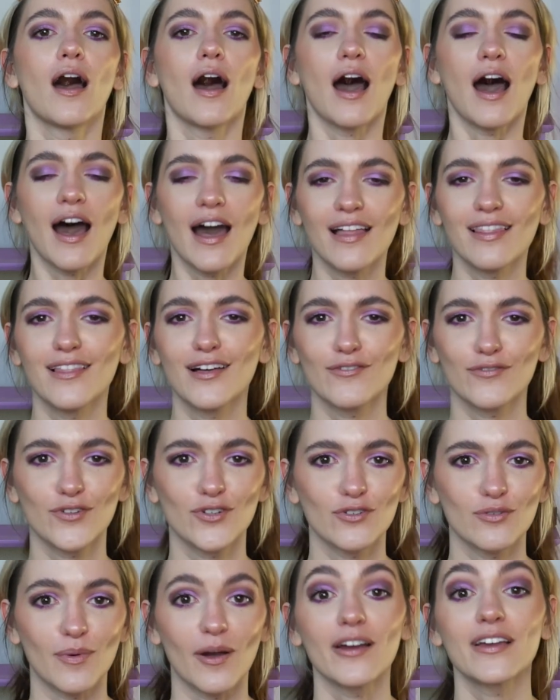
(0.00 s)
I love
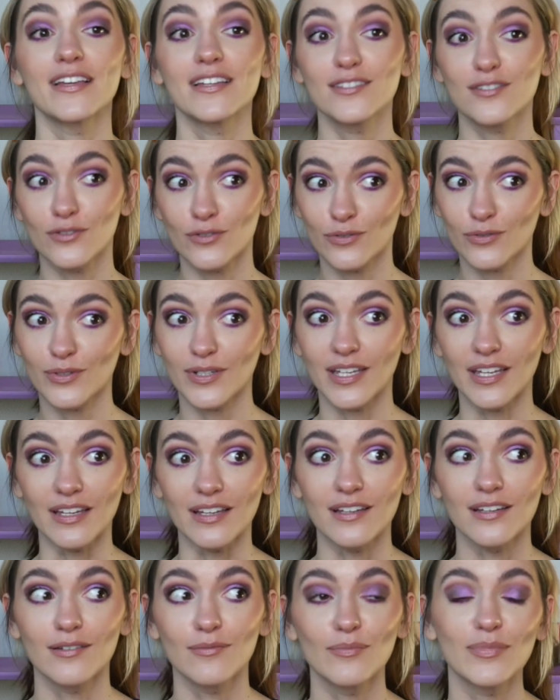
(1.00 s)
Kuwabara. He's
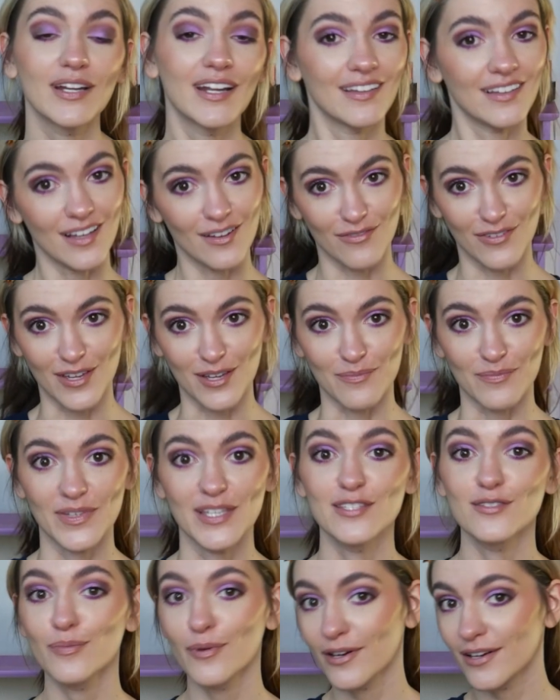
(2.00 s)
annoying, but I love him.
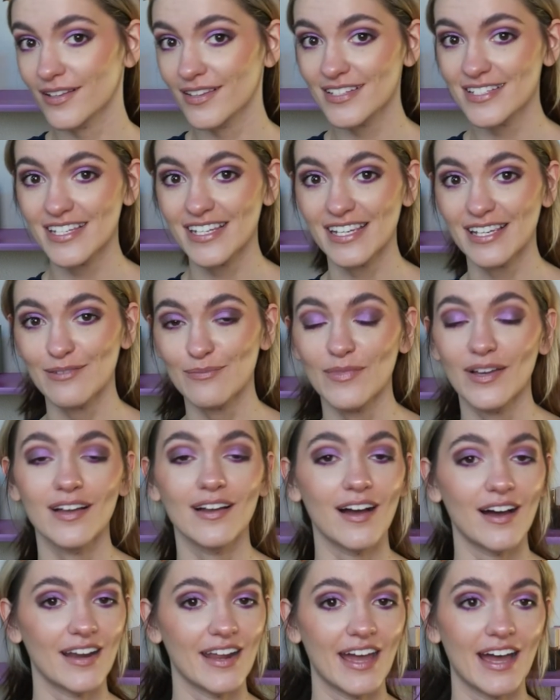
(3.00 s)
He's a part of the team.
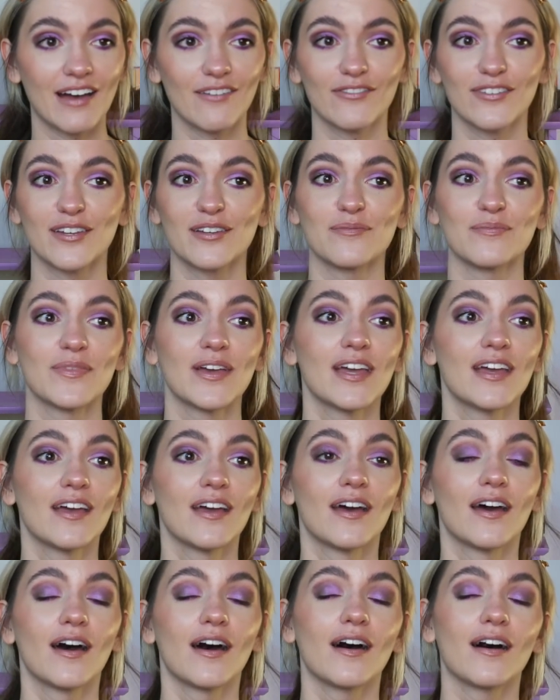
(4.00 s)
Gotta have him.
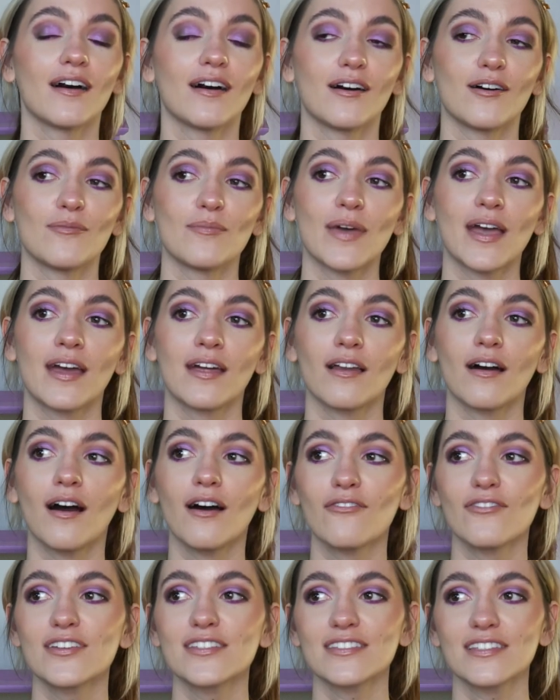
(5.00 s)
And
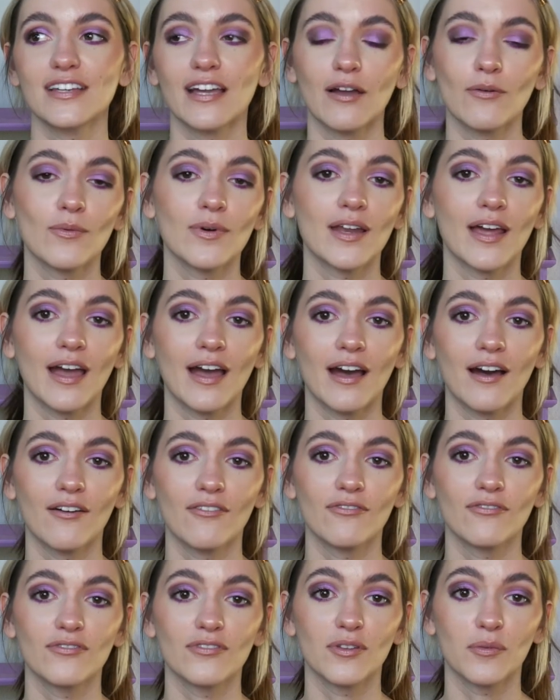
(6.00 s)
obviously, I want to
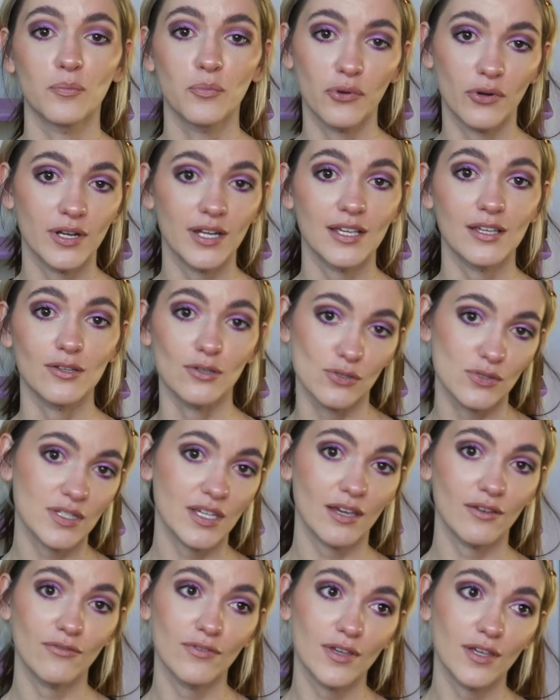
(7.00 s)
have the pretty
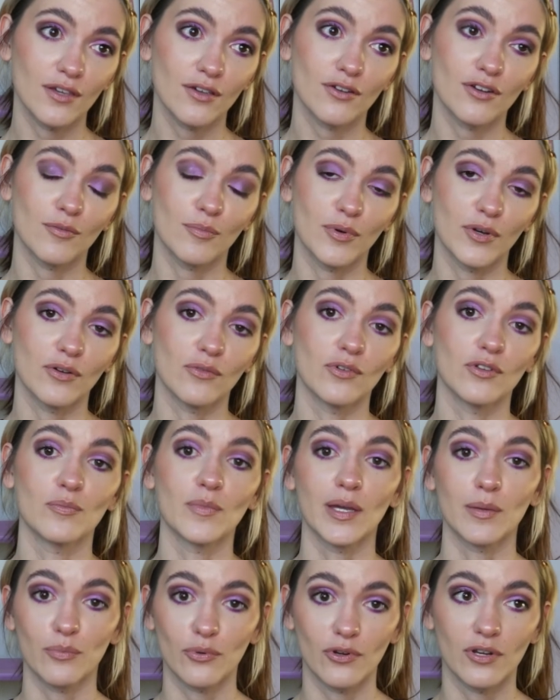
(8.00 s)
Yusuke figure to put with
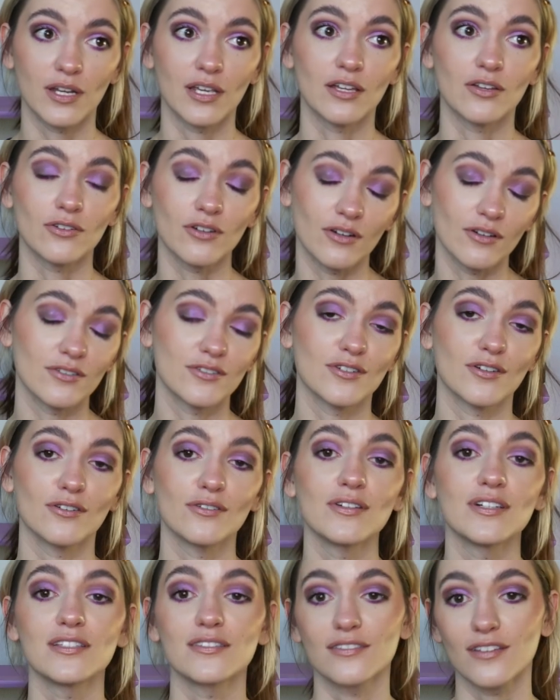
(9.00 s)
my pretty
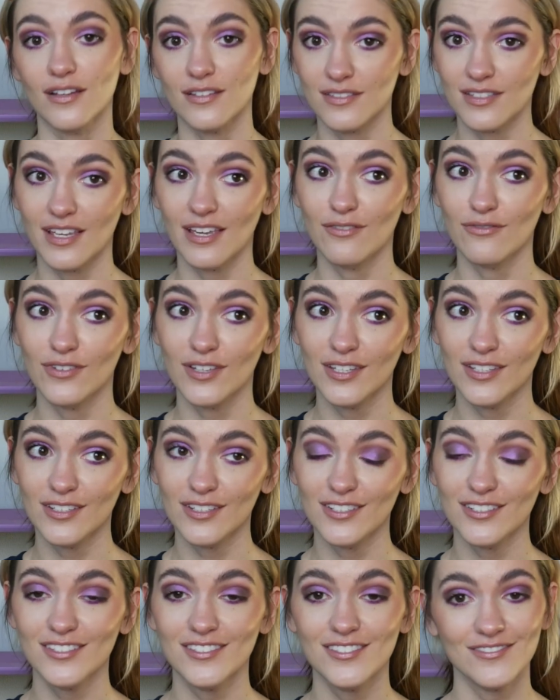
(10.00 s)
Naruto and Sasuke
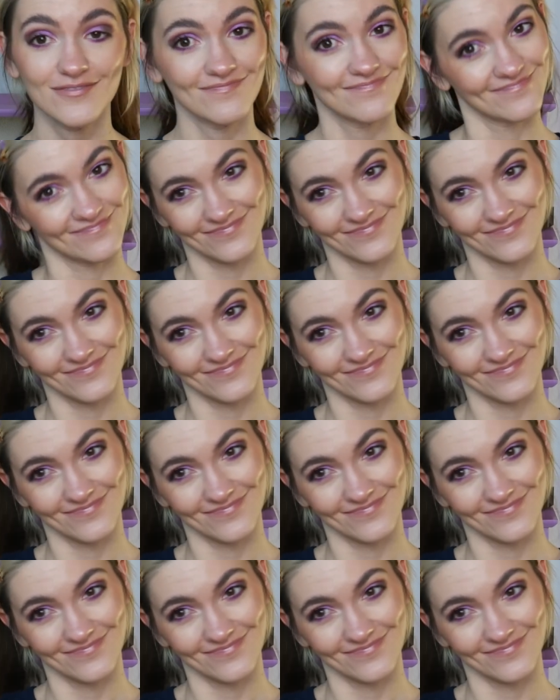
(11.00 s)
figures.